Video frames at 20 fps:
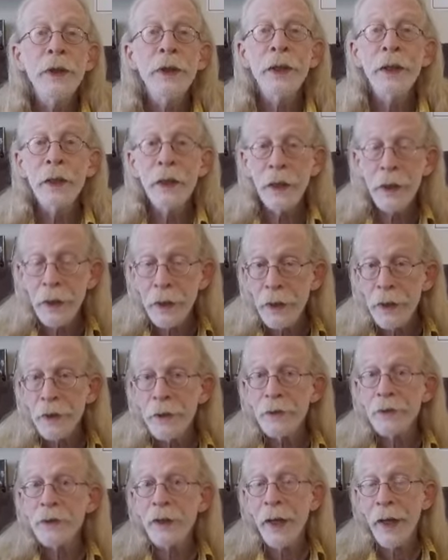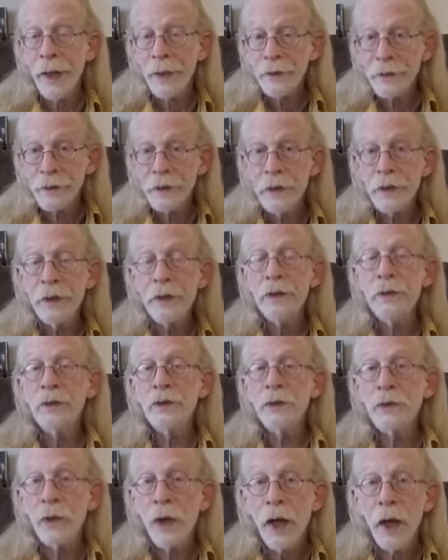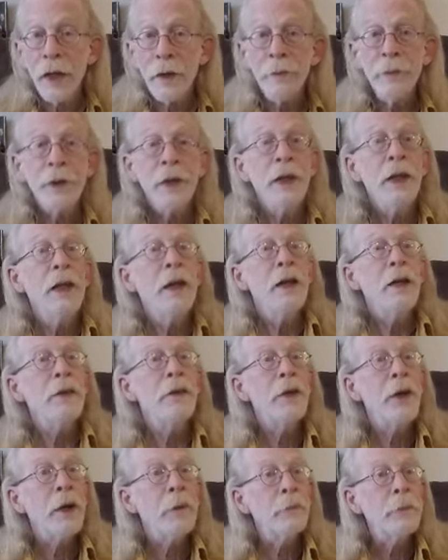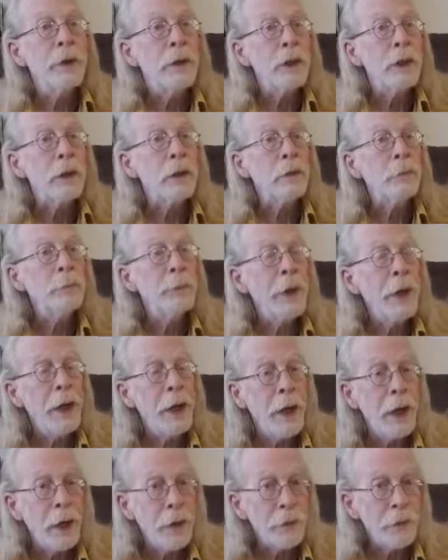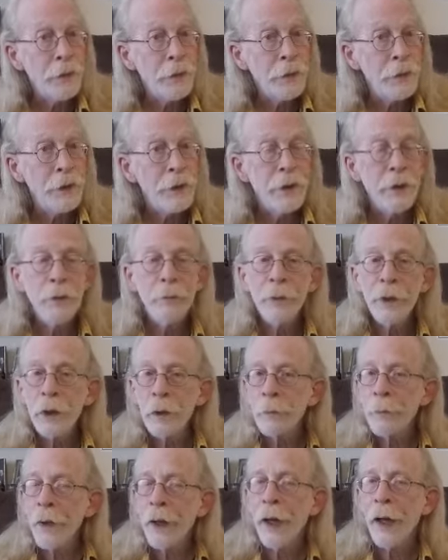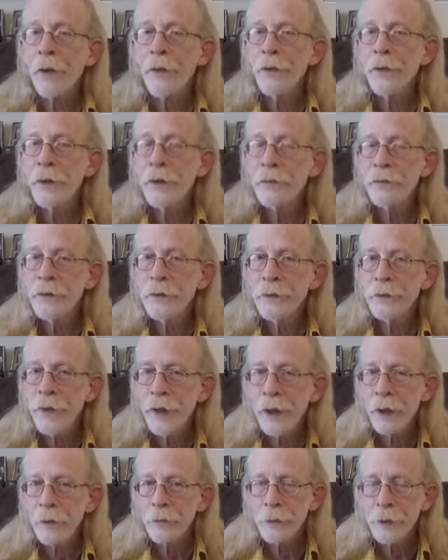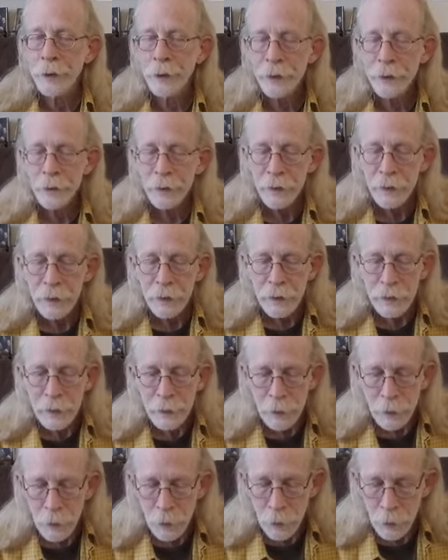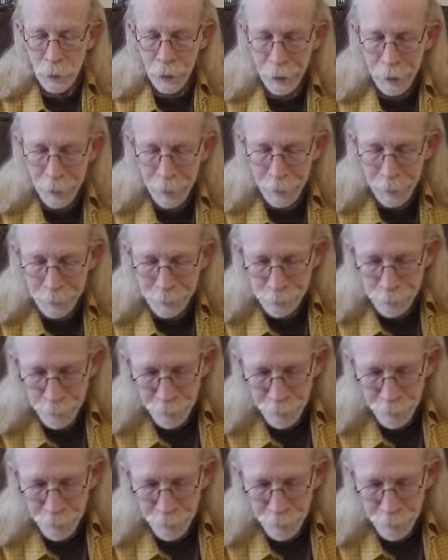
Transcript: It is, as he described, the middle path, the middle path of development. Okay?